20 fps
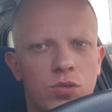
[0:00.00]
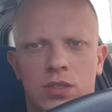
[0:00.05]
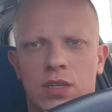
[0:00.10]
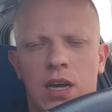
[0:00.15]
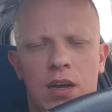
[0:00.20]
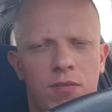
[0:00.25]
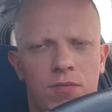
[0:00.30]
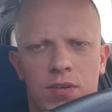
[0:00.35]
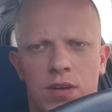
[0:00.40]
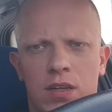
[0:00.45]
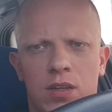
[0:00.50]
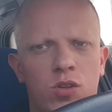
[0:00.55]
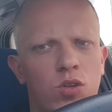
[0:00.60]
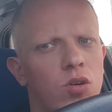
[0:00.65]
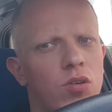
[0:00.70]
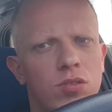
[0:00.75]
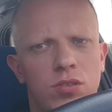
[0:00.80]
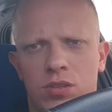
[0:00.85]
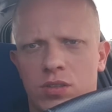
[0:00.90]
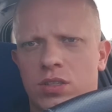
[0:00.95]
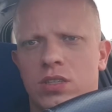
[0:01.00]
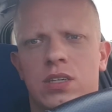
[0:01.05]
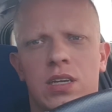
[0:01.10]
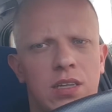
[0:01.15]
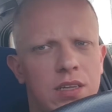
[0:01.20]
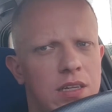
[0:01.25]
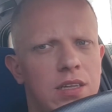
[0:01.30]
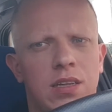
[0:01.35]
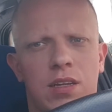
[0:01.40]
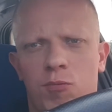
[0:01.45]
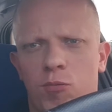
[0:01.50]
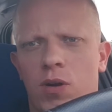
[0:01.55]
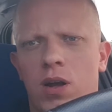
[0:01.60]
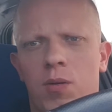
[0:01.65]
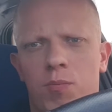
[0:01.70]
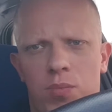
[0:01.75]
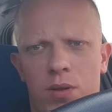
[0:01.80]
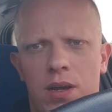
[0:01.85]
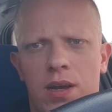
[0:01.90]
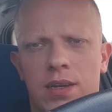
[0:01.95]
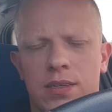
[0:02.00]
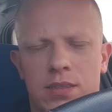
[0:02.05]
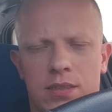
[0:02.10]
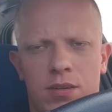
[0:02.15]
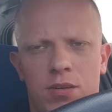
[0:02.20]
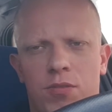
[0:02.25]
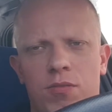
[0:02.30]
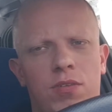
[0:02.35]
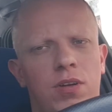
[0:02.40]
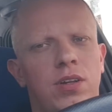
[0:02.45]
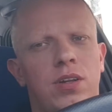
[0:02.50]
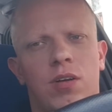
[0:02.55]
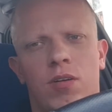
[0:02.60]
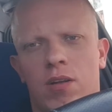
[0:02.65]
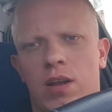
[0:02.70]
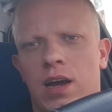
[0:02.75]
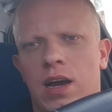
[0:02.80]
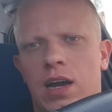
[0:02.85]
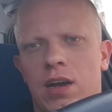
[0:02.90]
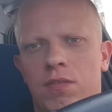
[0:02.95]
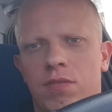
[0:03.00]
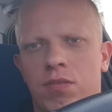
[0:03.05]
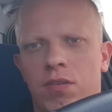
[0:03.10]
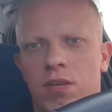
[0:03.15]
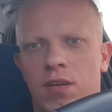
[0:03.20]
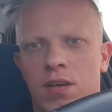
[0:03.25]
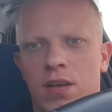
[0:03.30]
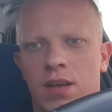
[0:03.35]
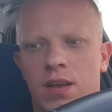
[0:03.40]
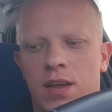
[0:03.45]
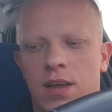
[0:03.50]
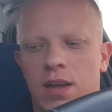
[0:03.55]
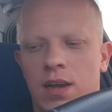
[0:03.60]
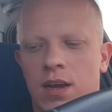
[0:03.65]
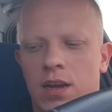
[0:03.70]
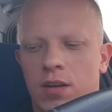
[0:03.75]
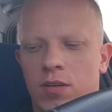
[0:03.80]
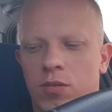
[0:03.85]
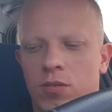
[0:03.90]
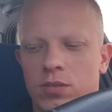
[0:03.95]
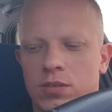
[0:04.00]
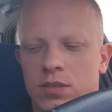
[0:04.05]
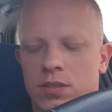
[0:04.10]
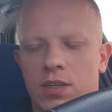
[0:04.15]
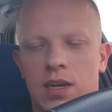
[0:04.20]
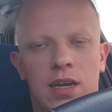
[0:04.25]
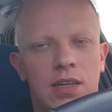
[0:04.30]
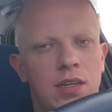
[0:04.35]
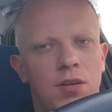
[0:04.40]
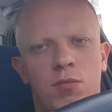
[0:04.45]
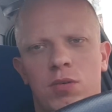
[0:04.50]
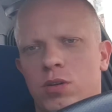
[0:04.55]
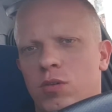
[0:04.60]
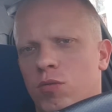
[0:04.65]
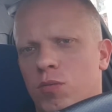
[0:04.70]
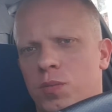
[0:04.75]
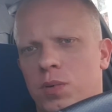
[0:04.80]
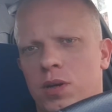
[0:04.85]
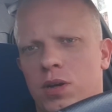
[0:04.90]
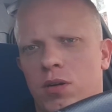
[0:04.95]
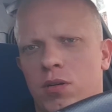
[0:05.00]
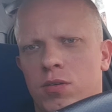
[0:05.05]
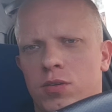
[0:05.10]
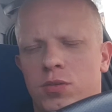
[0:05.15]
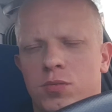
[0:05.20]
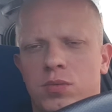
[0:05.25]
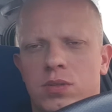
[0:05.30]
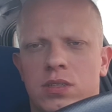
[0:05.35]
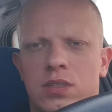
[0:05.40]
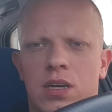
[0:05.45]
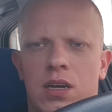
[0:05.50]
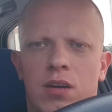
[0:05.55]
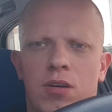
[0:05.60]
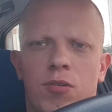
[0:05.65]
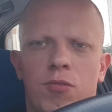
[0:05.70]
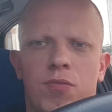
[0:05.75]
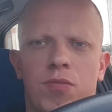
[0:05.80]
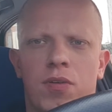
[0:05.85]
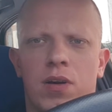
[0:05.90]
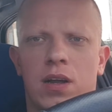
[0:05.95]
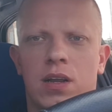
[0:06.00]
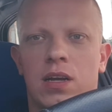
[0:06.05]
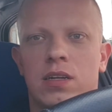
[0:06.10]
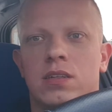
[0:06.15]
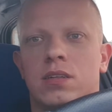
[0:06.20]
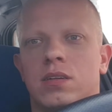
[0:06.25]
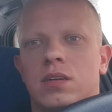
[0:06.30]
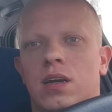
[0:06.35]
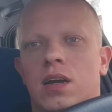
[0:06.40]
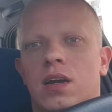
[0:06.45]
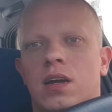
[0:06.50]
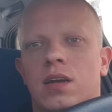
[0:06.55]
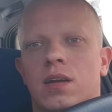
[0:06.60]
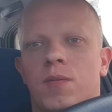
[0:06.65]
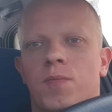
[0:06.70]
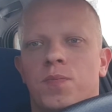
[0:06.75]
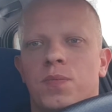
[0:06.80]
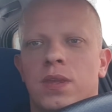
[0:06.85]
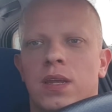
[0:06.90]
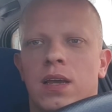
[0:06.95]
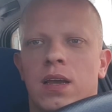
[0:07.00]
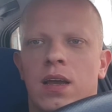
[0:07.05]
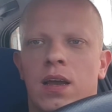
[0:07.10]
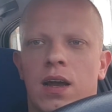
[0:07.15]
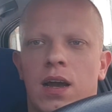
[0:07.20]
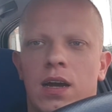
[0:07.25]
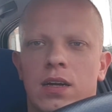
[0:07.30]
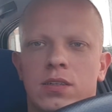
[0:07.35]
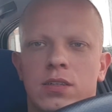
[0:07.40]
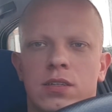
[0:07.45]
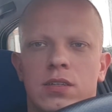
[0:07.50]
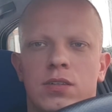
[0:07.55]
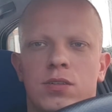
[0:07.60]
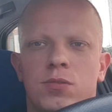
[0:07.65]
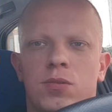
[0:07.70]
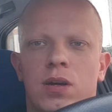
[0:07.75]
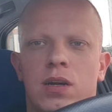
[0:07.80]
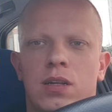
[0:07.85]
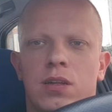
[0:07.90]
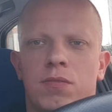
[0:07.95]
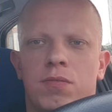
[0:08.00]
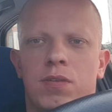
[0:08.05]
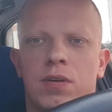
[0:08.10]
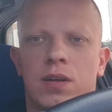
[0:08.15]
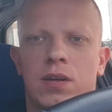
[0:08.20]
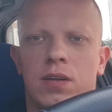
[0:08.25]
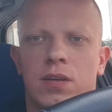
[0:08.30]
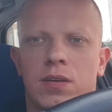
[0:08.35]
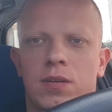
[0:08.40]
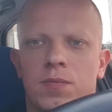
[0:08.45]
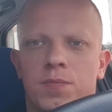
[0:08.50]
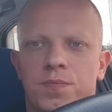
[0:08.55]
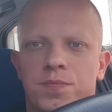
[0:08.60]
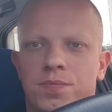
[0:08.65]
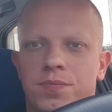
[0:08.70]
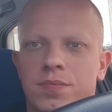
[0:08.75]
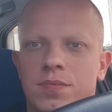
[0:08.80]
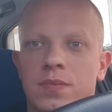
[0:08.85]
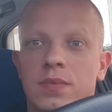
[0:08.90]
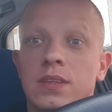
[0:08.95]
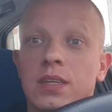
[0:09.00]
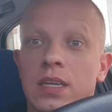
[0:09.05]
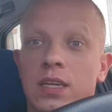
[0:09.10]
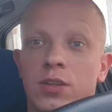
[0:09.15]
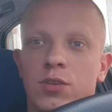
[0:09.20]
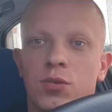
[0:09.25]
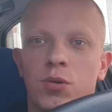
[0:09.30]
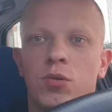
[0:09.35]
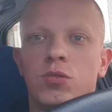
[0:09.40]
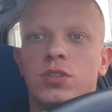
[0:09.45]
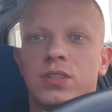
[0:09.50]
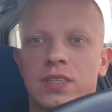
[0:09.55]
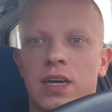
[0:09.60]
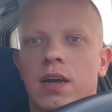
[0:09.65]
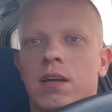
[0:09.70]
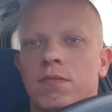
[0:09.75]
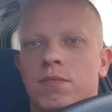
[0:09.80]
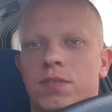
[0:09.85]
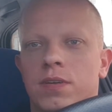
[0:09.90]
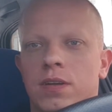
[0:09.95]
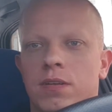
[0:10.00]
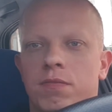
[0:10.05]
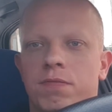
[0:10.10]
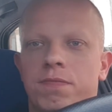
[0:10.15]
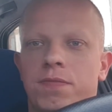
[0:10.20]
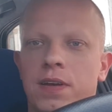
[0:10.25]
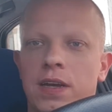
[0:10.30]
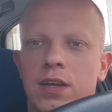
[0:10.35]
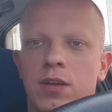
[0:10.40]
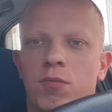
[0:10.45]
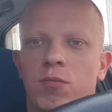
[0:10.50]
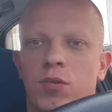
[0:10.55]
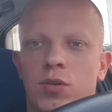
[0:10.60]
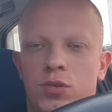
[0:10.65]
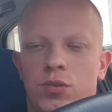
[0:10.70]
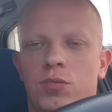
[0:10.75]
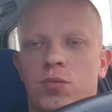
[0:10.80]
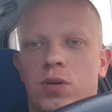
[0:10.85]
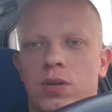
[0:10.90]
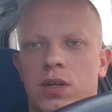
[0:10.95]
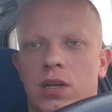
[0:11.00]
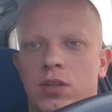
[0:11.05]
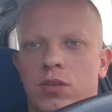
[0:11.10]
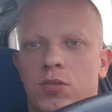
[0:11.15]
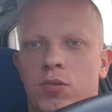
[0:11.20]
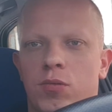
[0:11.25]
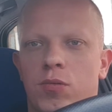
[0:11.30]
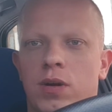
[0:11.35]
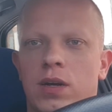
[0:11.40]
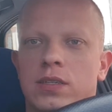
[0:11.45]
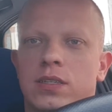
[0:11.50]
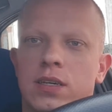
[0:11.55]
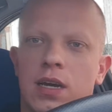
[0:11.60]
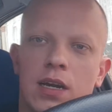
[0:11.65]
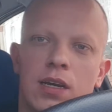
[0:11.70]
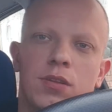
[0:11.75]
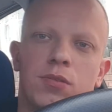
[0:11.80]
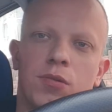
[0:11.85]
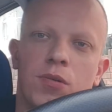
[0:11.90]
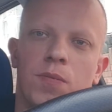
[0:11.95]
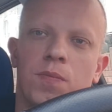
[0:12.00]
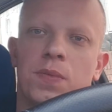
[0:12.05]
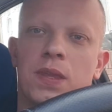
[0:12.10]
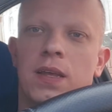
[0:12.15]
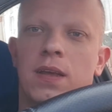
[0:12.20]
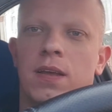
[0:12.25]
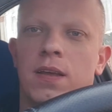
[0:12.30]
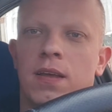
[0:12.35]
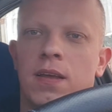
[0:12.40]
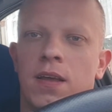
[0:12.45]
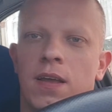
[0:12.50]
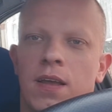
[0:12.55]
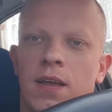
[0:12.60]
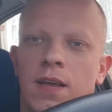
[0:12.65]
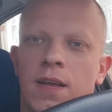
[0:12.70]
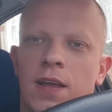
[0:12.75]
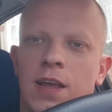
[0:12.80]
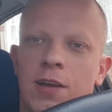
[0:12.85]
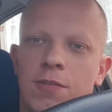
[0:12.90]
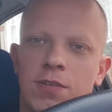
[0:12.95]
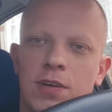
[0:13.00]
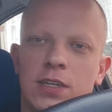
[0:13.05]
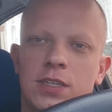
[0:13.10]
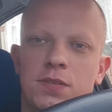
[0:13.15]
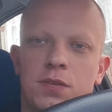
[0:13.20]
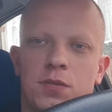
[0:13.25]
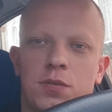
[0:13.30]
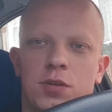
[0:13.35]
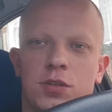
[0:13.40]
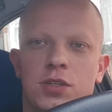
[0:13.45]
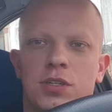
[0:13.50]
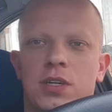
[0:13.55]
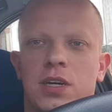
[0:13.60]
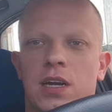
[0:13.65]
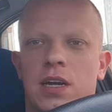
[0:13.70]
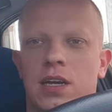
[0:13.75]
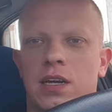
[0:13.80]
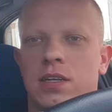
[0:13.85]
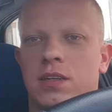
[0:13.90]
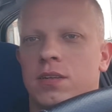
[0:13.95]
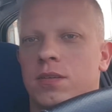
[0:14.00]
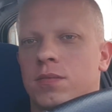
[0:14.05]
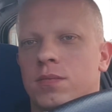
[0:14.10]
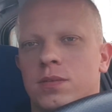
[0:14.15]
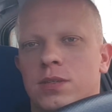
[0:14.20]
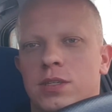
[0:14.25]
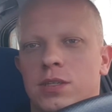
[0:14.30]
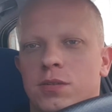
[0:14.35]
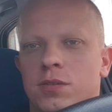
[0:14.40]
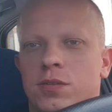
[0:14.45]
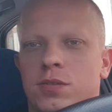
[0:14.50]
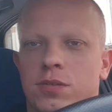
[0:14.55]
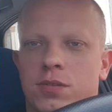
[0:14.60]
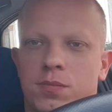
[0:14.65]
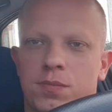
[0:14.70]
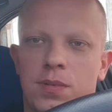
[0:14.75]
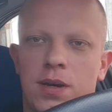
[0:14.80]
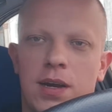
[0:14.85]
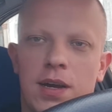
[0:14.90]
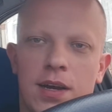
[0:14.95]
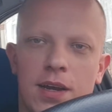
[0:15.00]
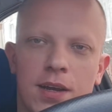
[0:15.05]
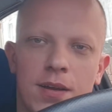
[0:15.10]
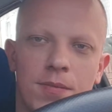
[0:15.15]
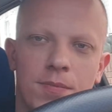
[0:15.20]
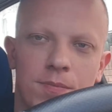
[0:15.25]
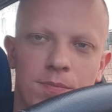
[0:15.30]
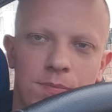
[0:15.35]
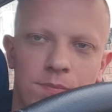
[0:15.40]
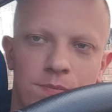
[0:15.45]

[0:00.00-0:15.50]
do something. Don't sit in one place in your life. Because then when you will be old, you will say, oh fuck, I didn't do anything. Do something. Think what you wanna do as I do. Thanks for watching and see you soon. Bye.